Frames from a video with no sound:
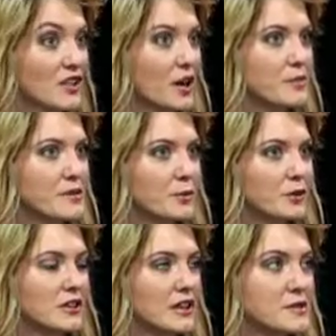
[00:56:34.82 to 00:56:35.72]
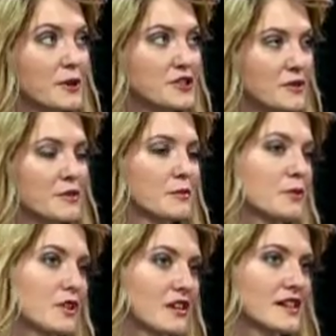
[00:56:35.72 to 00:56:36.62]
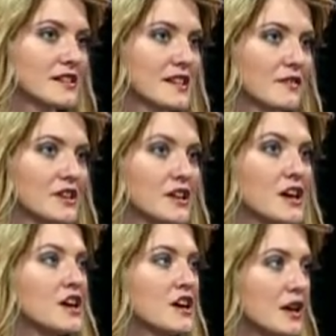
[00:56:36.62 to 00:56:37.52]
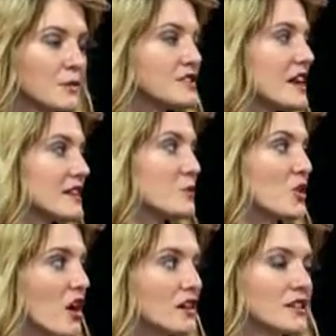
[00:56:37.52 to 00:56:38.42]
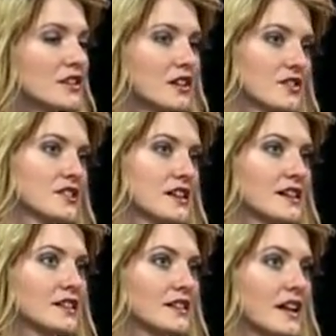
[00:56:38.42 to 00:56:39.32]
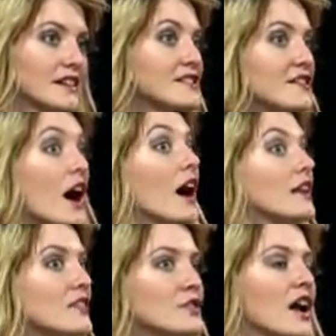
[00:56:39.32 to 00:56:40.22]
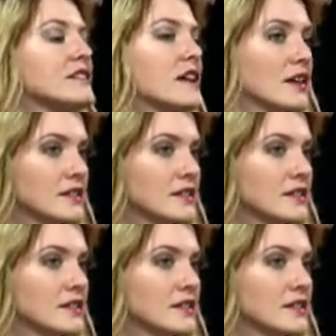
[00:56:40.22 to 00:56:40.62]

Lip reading: I think a lot of people, especially people who are not tech savvy, it would take them longer to understand that they're not